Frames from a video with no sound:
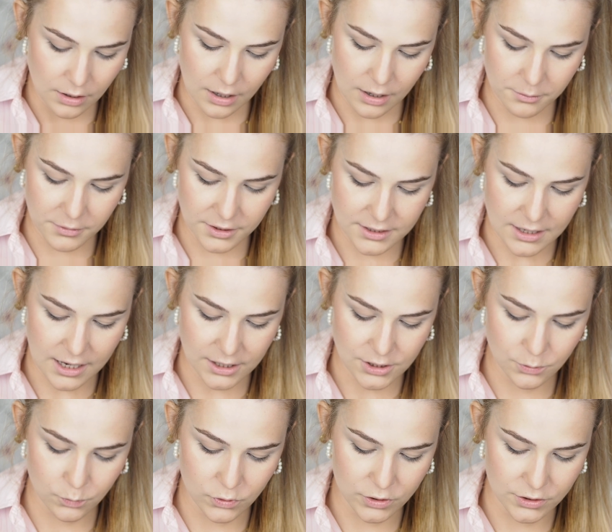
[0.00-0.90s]
I mean, I
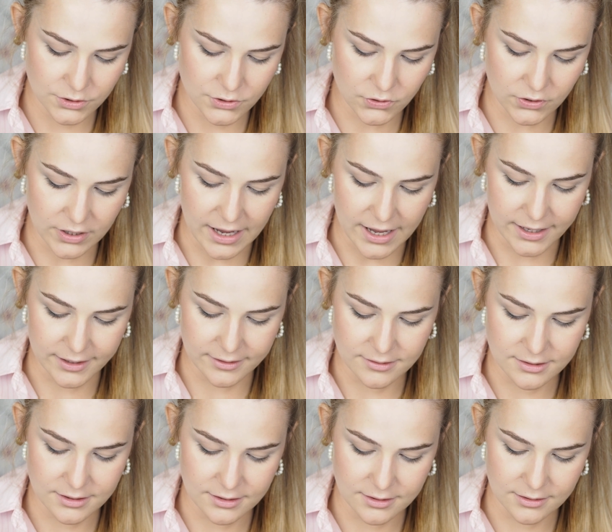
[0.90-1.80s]
don't want to
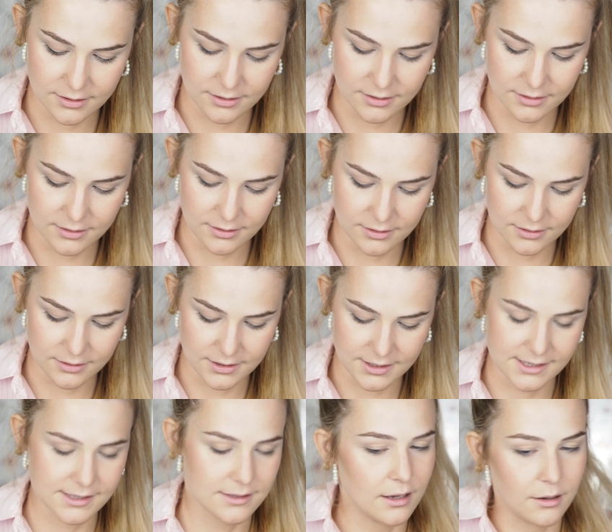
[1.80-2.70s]
get
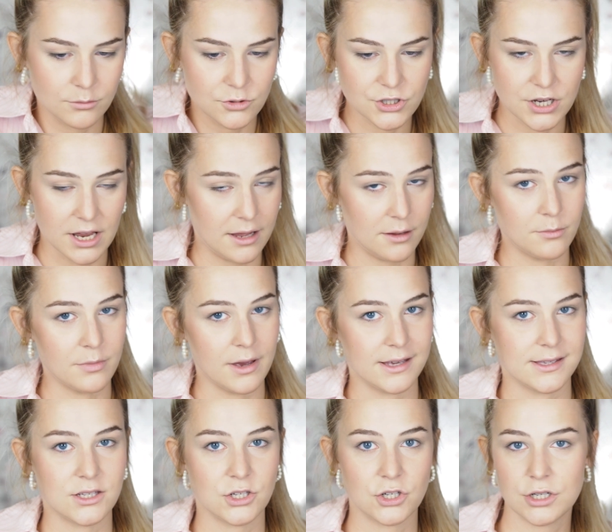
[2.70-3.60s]
the same shape
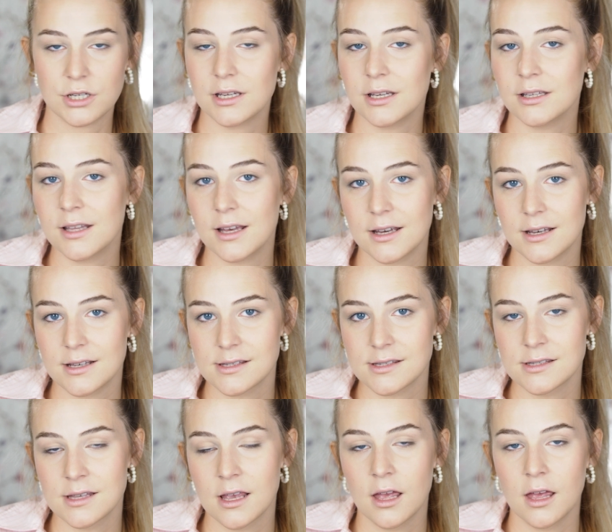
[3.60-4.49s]
as she
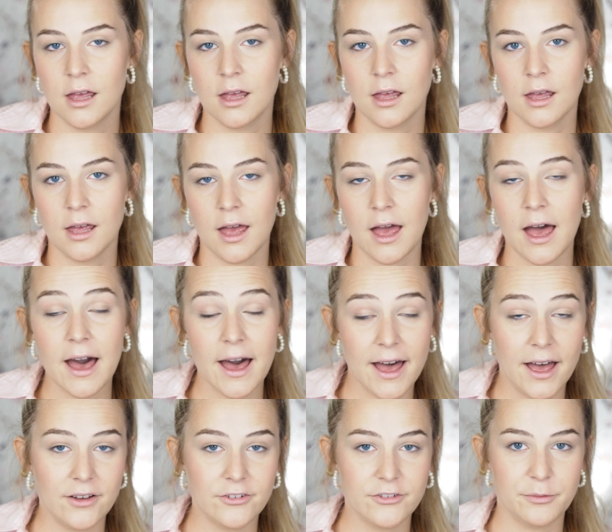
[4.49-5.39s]
does
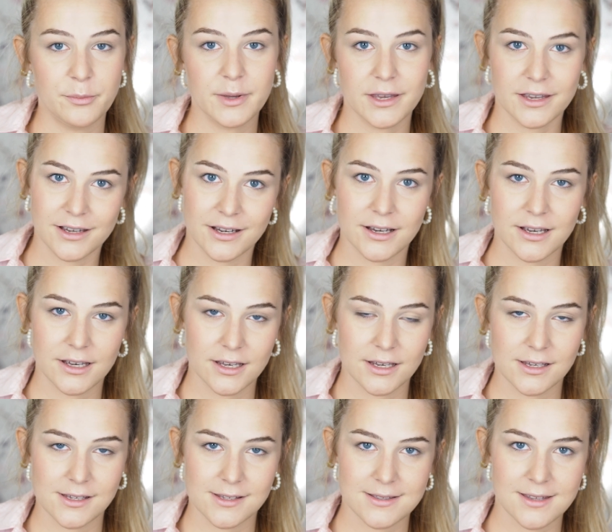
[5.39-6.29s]
have
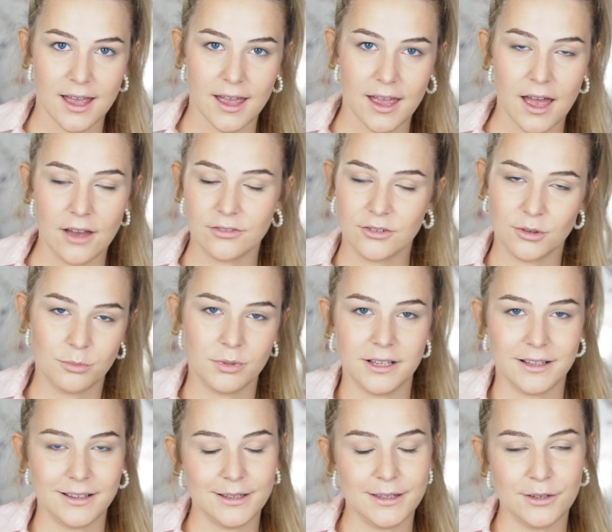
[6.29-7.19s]
because I have
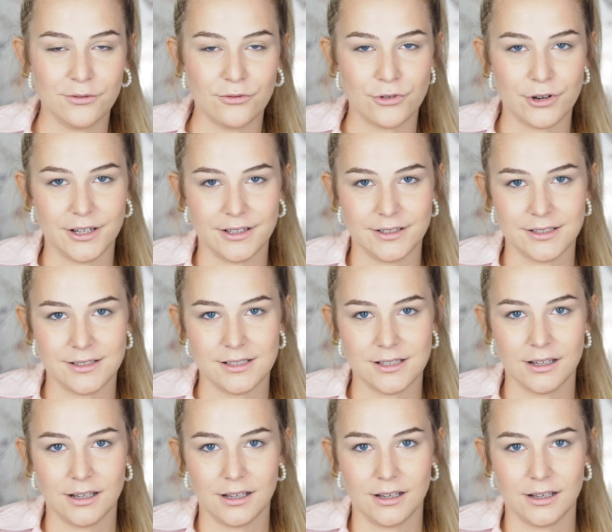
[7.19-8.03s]
completely different